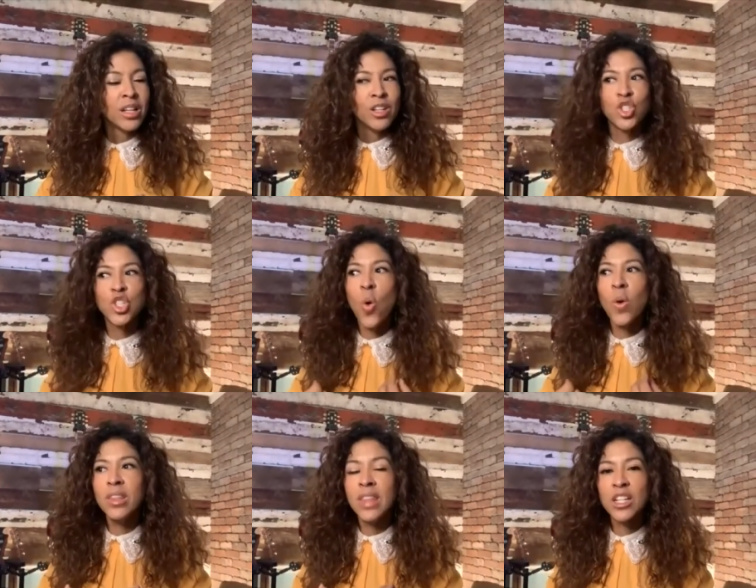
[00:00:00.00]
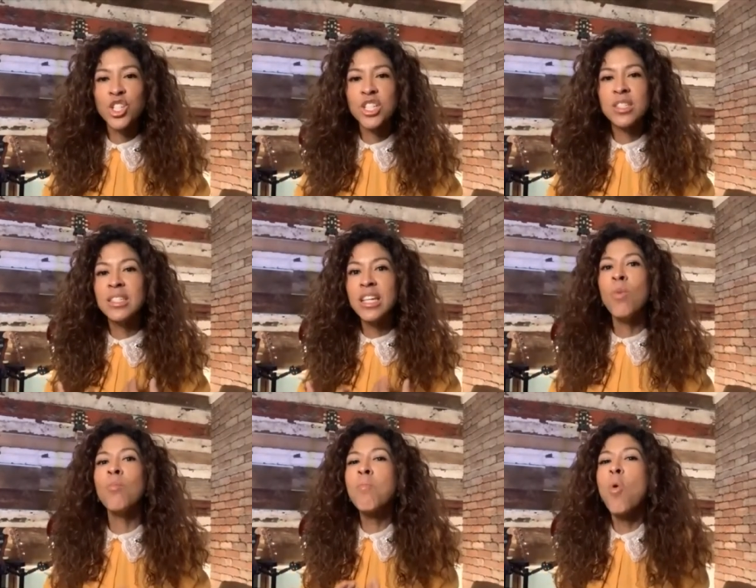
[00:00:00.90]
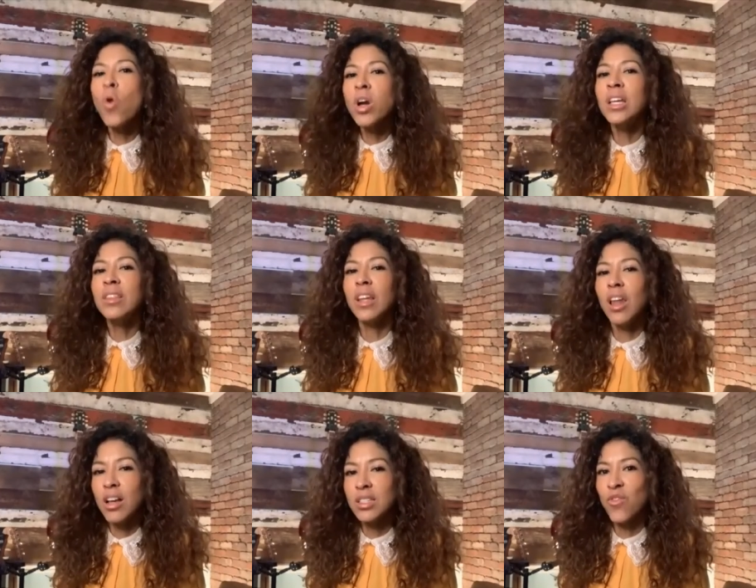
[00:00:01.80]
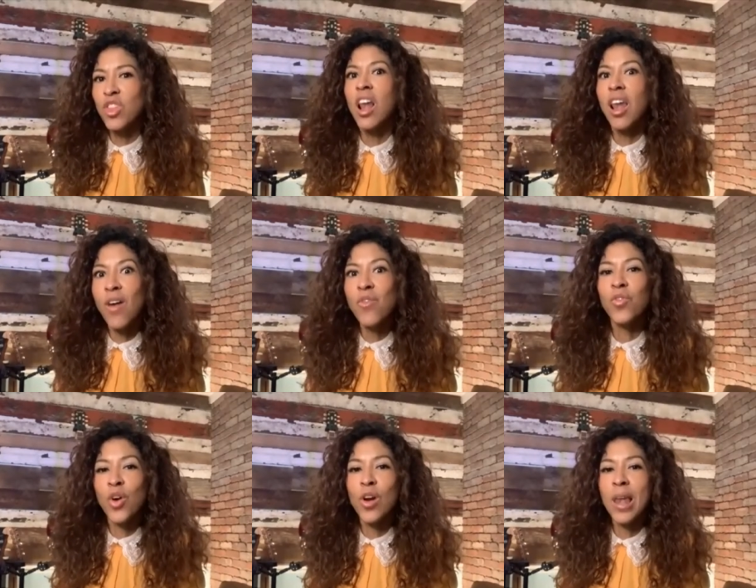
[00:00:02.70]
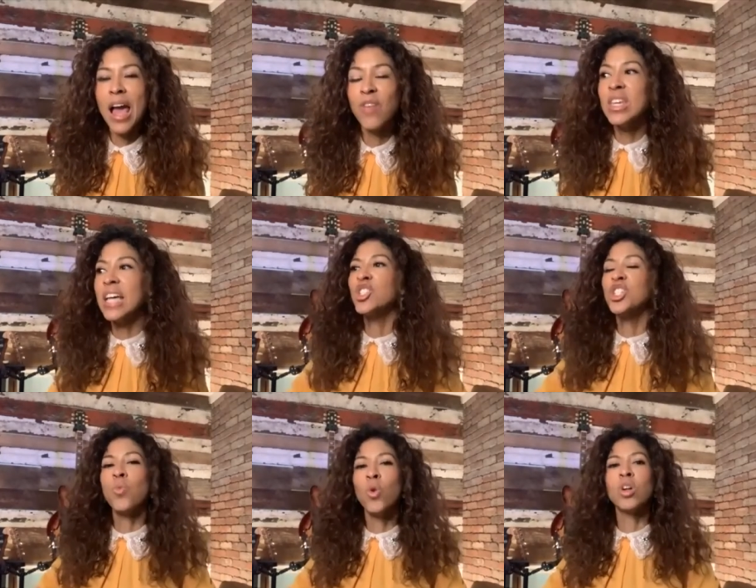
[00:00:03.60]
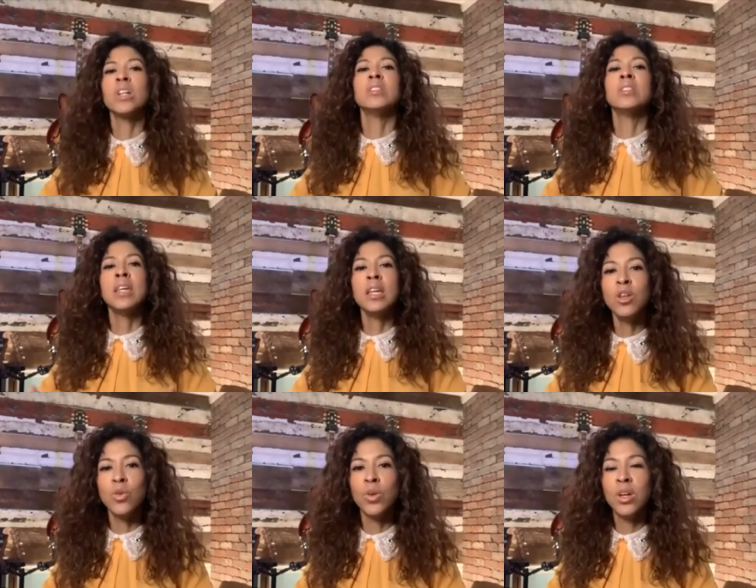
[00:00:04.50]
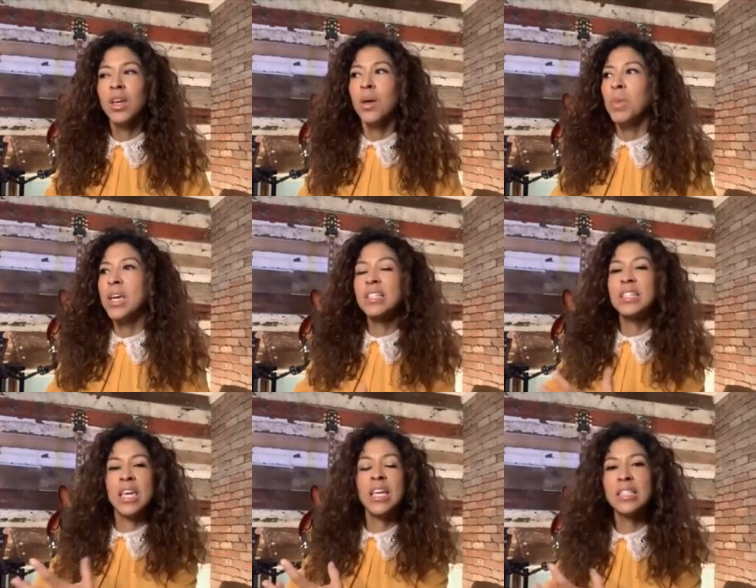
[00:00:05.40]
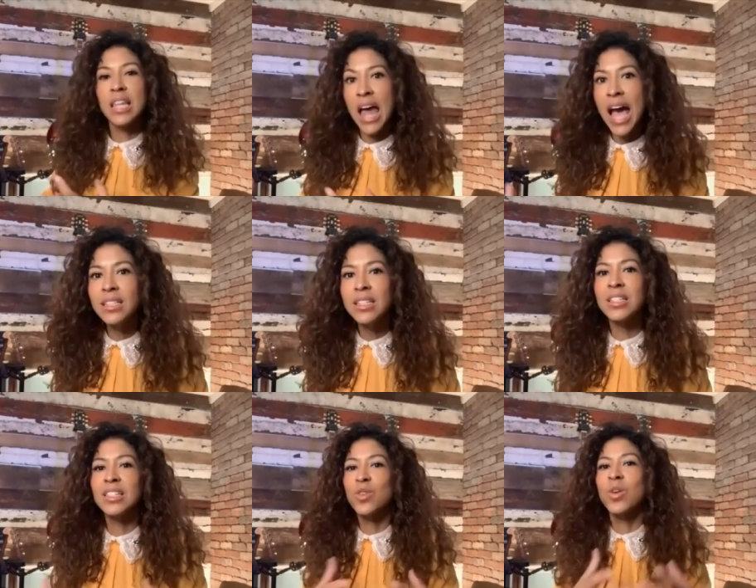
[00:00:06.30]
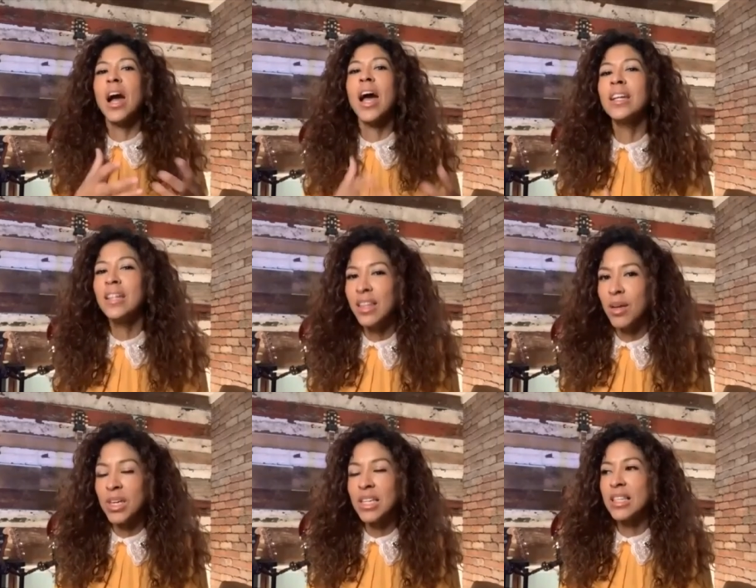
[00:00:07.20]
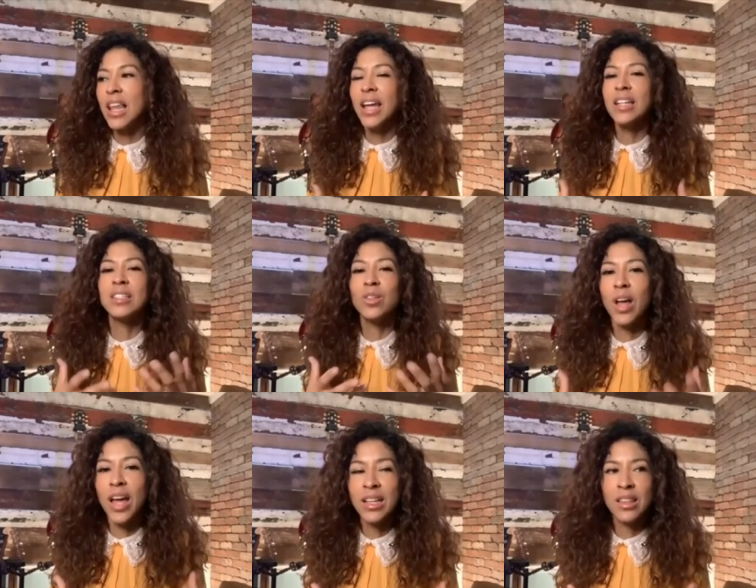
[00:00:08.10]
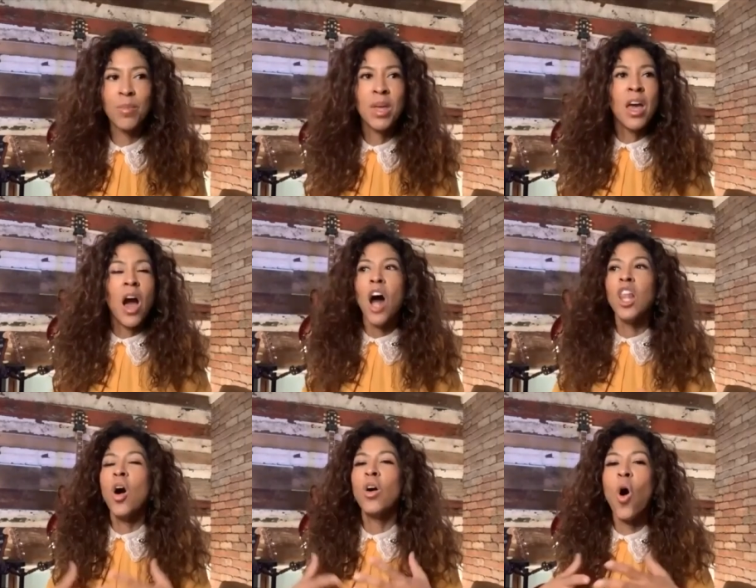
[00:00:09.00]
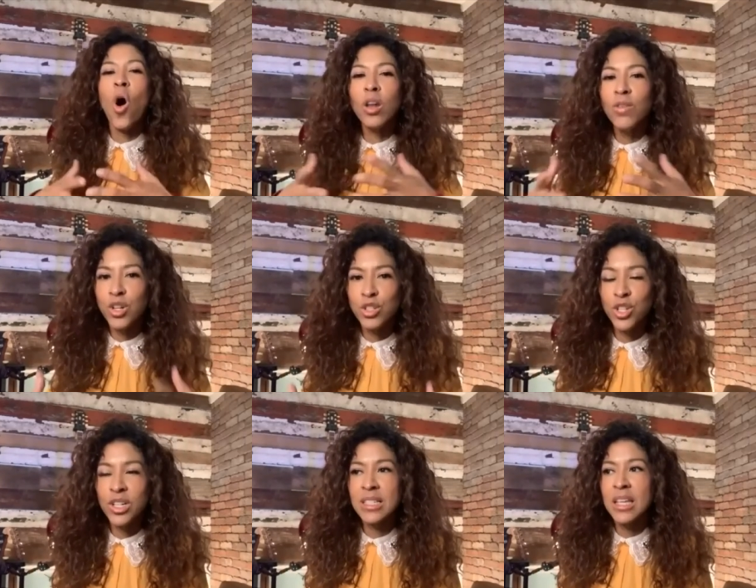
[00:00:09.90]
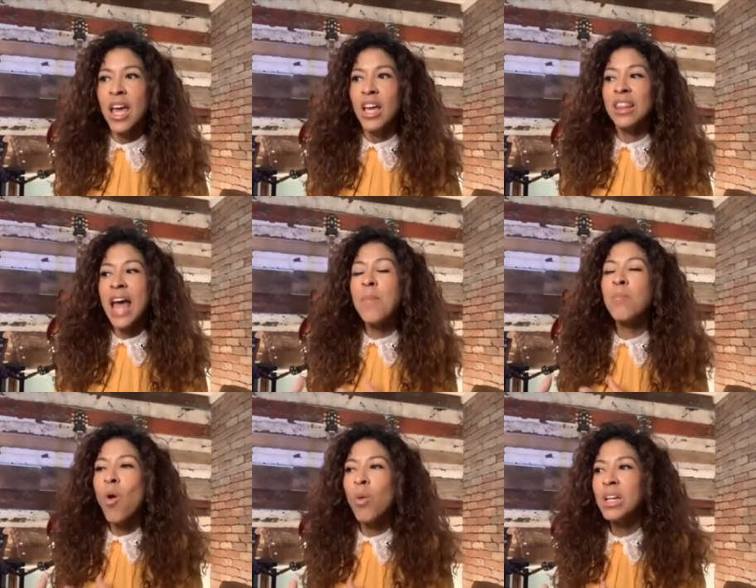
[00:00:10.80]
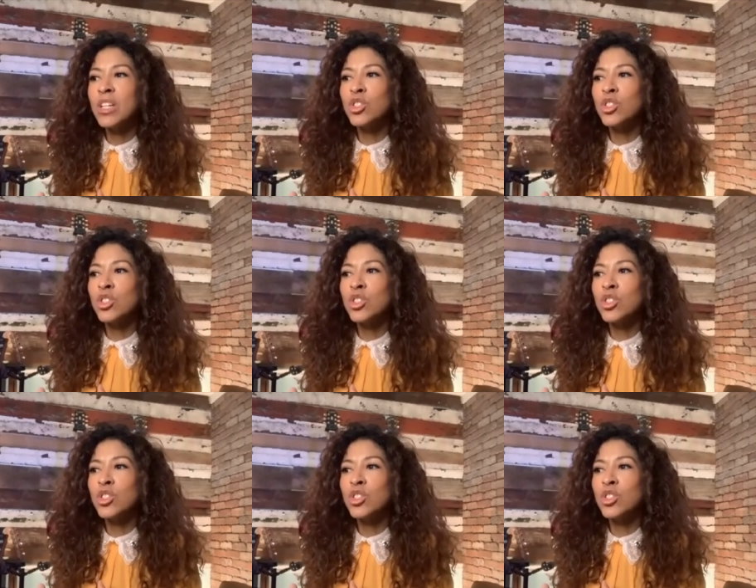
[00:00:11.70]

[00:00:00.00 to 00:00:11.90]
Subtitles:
showing that she's still mourning the loss of the love of her life, yet she will continue because his light is still guiding them. His light is still guiding them along all of their journeys. That moment is